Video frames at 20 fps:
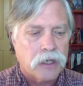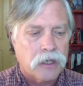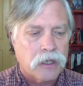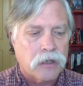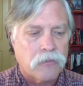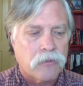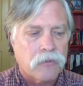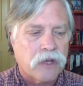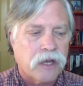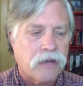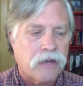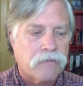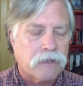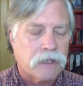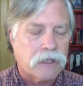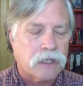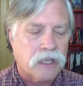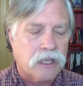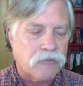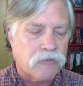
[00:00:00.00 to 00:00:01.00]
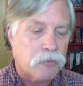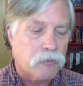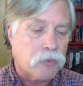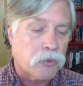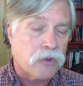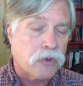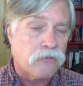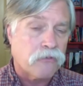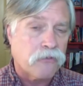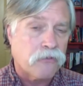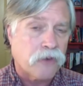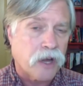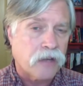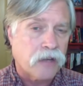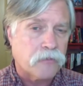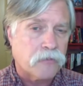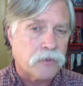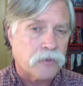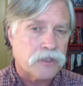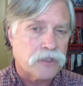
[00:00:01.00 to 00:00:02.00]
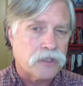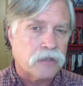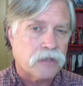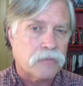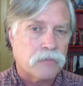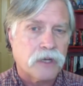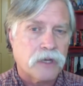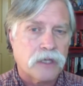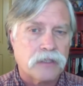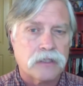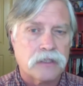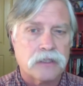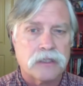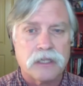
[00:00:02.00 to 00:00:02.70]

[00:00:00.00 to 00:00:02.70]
We have an 11.5%